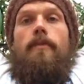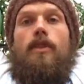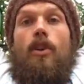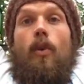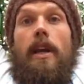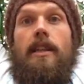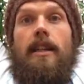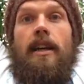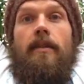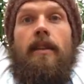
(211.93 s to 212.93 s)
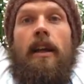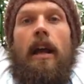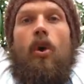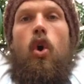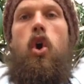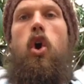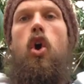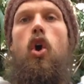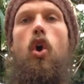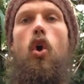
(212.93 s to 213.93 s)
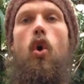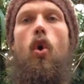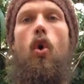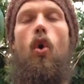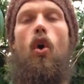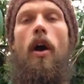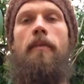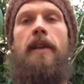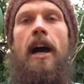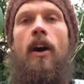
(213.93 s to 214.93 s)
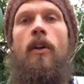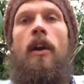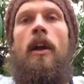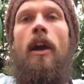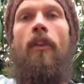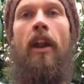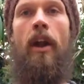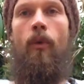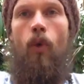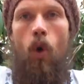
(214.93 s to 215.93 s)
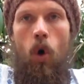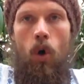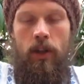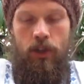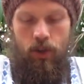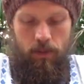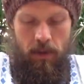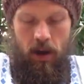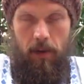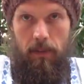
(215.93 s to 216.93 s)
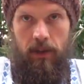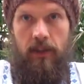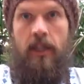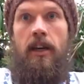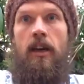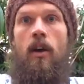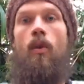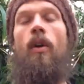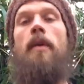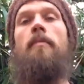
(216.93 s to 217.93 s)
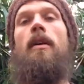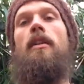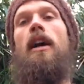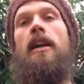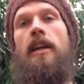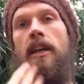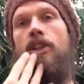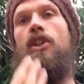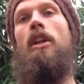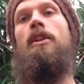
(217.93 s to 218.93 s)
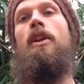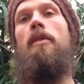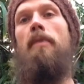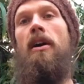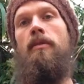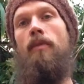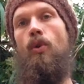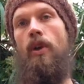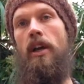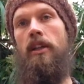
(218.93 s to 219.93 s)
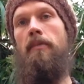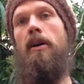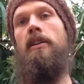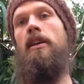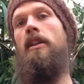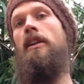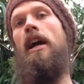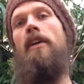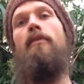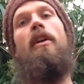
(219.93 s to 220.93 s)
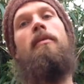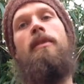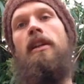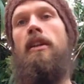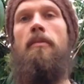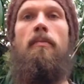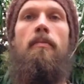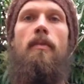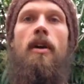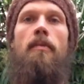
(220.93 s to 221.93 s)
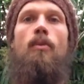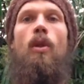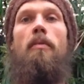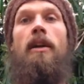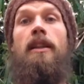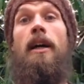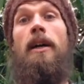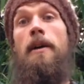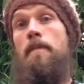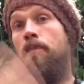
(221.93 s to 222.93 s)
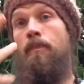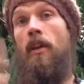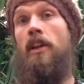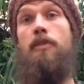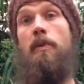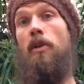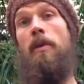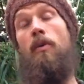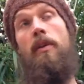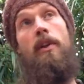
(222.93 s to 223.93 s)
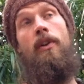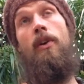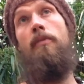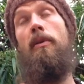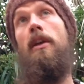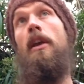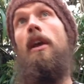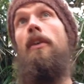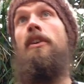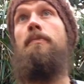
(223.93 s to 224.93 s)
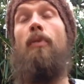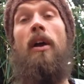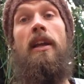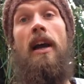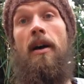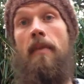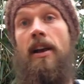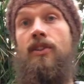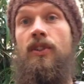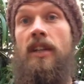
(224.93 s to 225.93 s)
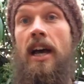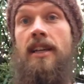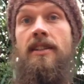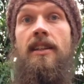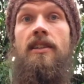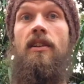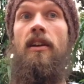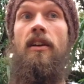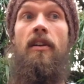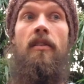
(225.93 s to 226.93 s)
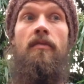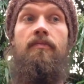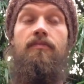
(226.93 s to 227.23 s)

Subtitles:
squeezing it, and then I come down, and then I roll into a Mahabandha where I'm locking in Jalandhar Bandh, Uddiyana Bandha, the diaphragm, and then the Mula Bandha. Experiment with it, no? But this pranayama exercise is gonna